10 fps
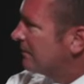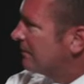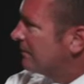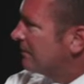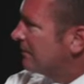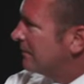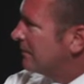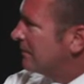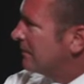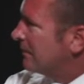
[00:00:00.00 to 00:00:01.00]

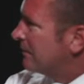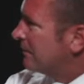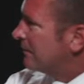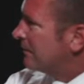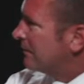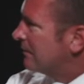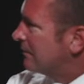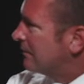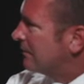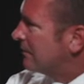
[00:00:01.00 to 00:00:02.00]

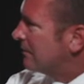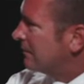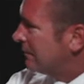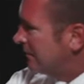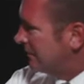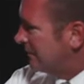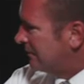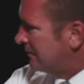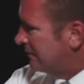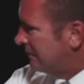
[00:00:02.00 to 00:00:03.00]

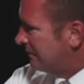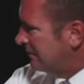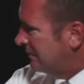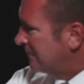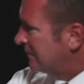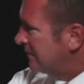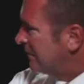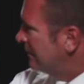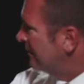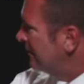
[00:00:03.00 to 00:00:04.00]

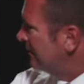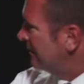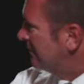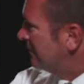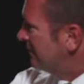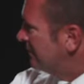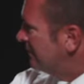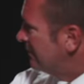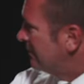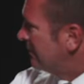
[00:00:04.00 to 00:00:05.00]

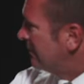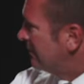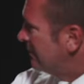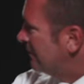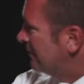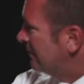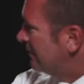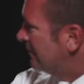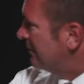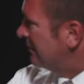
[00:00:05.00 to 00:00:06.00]

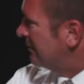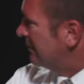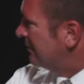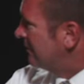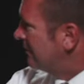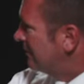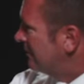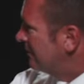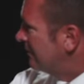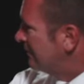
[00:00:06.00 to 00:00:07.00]

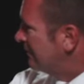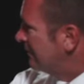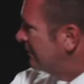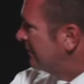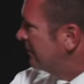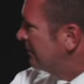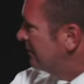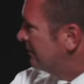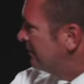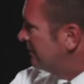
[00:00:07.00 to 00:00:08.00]

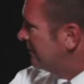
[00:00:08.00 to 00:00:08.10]
The person shown says nothing.